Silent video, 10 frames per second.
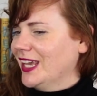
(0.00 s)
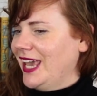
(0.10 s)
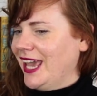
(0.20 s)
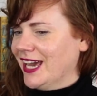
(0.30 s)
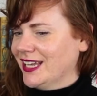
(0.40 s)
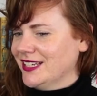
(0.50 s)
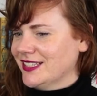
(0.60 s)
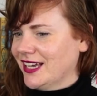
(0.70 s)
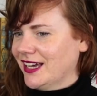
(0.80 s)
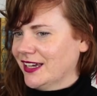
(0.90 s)

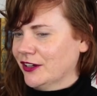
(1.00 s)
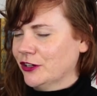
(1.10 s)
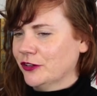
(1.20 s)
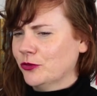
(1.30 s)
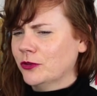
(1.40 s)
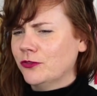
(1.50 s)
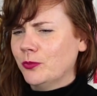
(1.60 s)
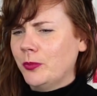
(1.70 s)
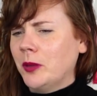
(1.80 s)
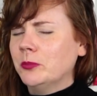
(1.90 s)
And her sort of
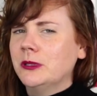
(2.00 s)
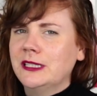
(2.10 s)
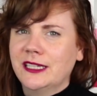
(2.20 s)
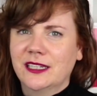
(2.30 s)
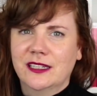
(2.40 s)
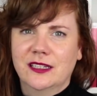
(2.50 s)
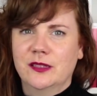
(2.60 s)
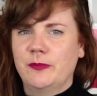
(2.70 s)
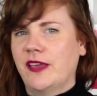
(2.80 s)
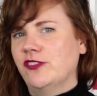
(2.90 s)

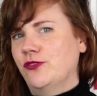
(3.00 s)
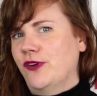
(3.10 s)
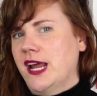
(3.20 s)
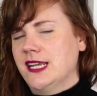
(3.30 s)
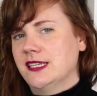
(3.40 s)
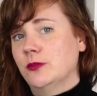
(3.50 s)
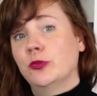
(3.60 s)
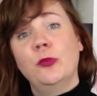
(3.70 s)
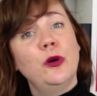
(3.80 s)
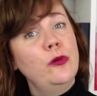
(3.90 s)
bumbling best friend
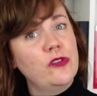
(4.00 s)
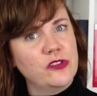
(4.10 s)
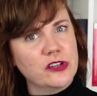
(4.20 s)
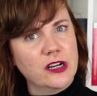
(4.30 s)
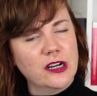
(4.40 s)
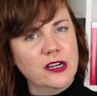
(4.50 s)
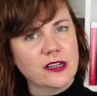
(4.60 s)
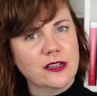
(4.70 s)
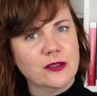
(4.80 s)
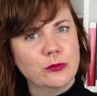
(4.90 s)
proposes to her,
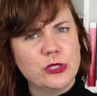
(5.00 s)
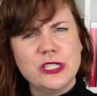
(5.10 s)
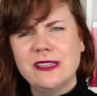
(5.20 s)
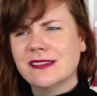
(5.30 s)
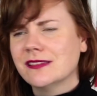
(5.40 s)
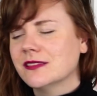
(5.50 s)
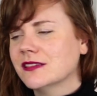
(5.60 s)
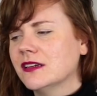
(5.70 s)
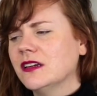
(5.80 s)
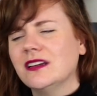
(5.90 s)
but she's
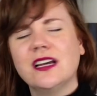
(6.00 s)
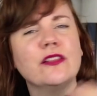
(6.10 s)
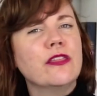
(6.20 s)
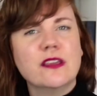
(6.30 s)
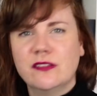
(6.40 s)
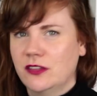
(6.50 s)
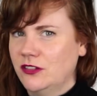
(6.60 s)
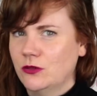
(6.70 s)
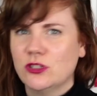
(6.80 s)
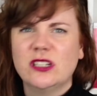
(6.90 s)
got things to
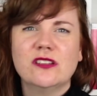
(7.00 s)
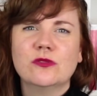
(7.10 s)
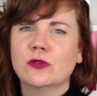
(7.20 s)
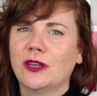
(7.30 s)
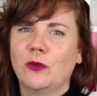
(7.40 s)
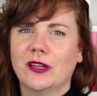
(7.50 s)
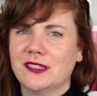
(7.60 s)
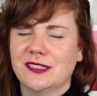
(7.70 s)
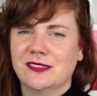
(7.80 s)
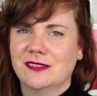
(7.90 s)
do. She doesn't really want
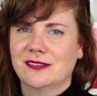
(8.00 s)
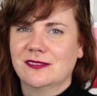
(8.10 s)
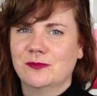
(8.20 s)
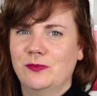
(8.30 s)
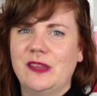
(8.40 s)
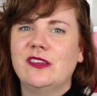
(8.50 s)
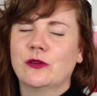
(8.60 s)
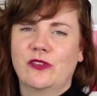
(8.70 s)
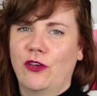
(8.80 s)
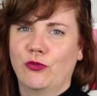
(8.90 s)
to busy
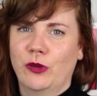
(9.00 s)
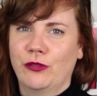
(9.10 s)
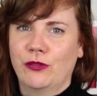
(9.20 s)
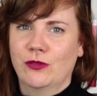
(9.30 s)
herself with